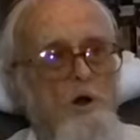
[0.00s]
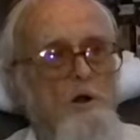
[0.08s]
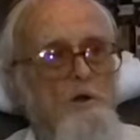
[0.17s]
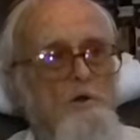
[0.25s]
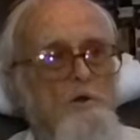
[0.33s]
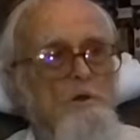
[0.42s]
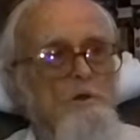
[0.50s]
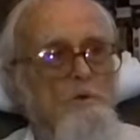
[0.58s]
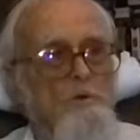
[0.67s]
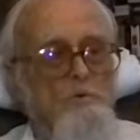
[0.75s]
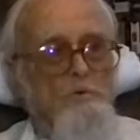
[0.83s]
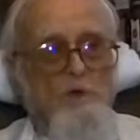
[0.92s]
park,
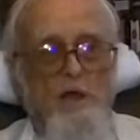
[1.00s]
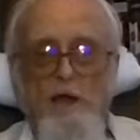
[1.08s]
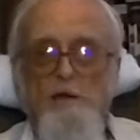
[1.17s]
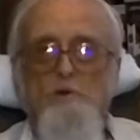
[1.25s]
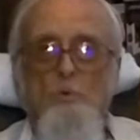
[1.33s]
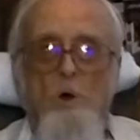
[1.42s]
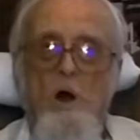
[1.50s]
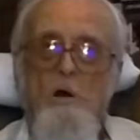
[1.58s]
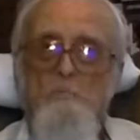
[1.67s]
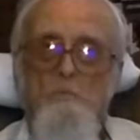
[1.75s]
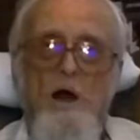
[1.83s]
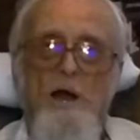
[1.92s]
we had to
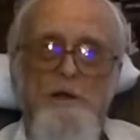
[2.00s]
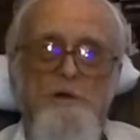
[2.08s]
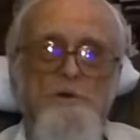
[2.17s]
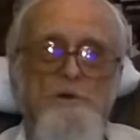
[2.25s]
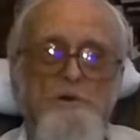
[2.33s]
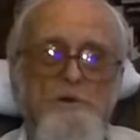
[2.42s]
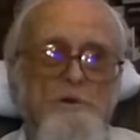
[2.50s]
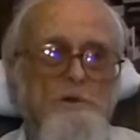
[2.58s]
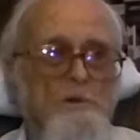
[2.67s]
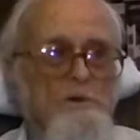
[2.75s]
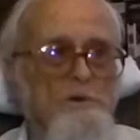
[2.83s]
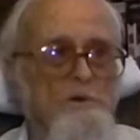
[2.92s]
walk by it
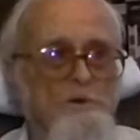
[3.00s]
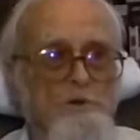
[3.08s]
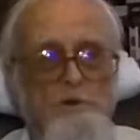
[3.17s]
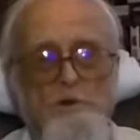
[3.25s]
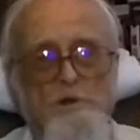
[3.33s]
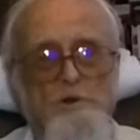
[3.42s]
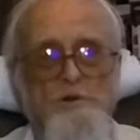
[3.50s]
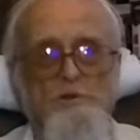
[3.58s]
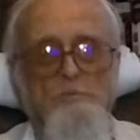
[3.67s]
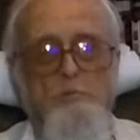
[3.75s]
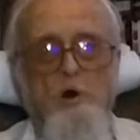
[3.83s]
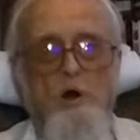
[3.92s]
to get
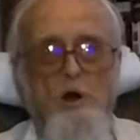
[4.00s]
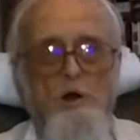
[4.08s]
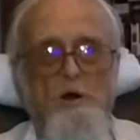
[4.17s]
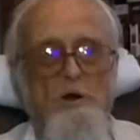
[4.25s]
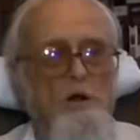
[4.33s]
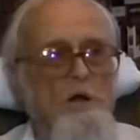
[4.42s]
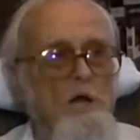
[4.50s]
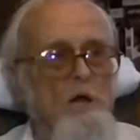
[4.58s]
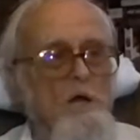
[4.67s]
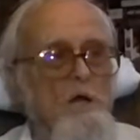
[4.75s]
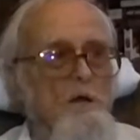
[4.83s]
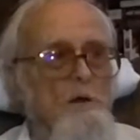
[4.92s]
to the park,
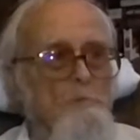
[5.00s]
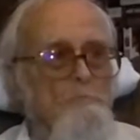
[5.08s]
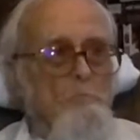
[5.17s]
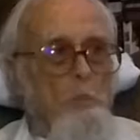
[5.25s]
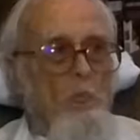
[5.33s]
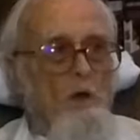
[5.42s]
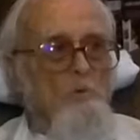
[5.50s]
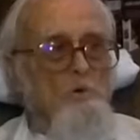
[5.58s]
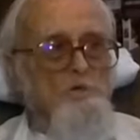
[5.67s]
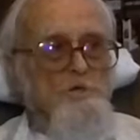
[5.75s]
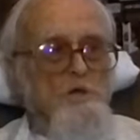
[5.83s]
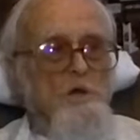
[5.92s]

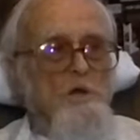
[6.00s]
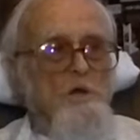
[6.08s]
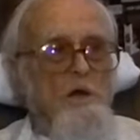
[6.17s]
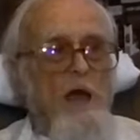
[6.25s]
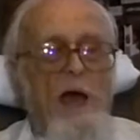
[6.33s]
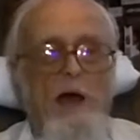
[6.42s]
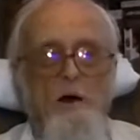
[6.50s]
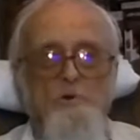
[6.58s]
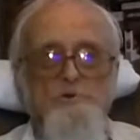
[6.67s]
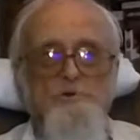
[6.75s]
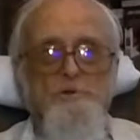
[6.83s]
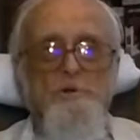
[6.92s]
was a
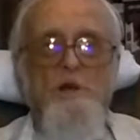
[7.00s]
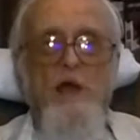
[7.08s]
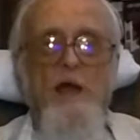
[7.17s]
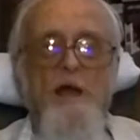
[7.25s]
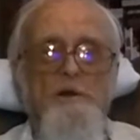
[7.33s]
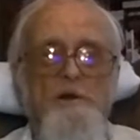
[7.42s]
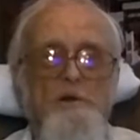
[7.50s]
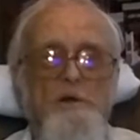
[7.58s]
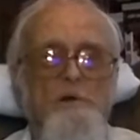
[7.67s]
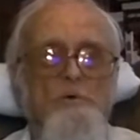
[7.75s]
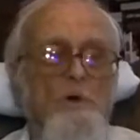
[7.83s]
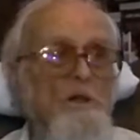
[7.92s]
house that had,
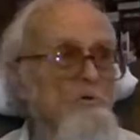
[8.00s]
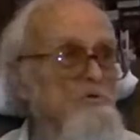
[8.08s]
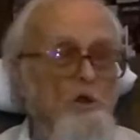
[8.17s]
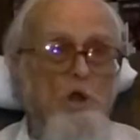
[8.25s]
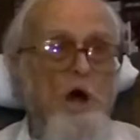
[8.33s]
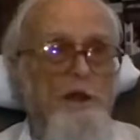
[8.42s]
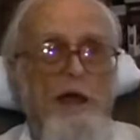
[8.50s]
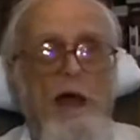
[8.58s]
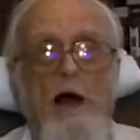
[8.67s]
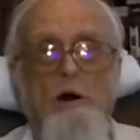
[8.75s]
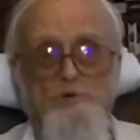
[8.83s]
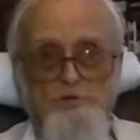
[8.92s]
well, there's a lot of
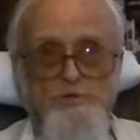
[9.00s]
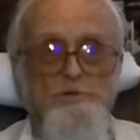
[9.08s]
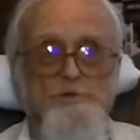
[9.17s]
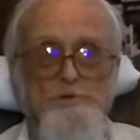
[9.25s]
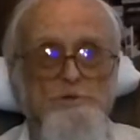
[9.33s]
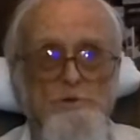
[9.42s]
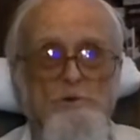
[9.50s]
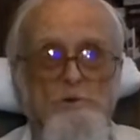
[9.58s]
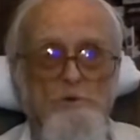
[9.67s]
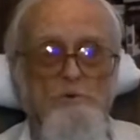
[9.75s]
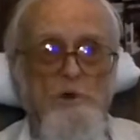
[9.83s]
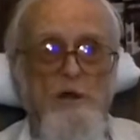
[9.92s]
houses
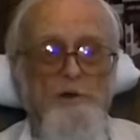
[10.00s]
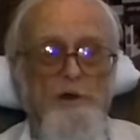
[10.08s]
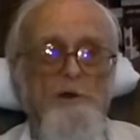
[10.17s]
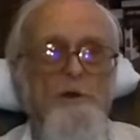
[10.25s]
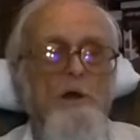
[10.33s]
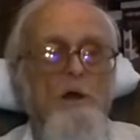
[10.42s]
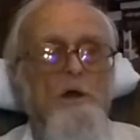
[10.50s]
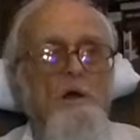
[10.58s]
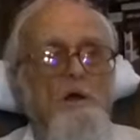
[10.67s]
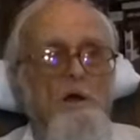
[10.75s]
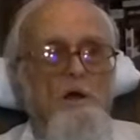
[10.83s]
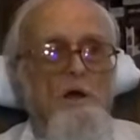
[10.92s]
around there,
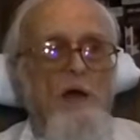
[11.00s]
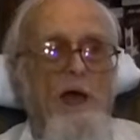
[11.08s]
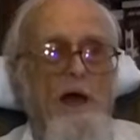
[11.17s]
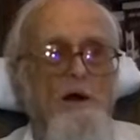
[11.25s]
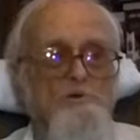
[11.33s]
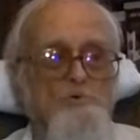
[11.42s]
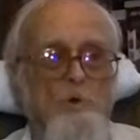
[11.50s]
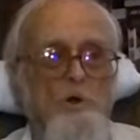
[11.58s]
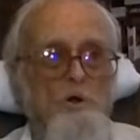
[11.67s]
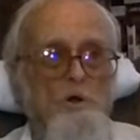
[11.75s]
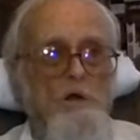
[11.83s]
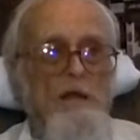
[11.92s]
a house
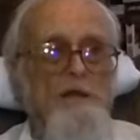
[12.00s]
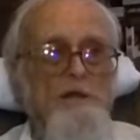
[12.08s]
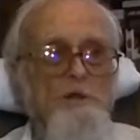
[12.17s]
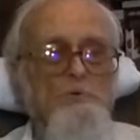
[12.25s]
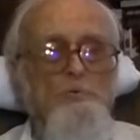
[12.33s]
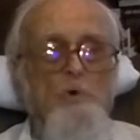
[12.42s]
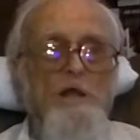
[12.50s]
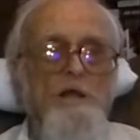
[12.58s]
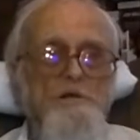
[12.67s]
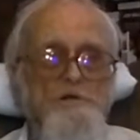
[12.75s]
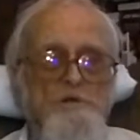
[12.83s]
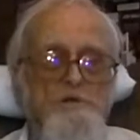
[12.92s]
where a lady
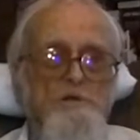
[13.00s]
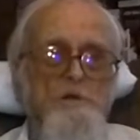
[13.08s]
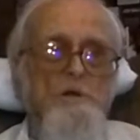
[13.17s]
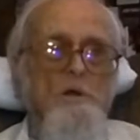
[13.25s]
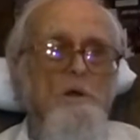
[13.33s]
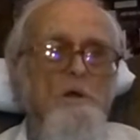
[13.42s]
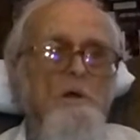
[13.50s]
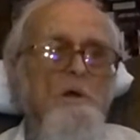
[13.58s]
raised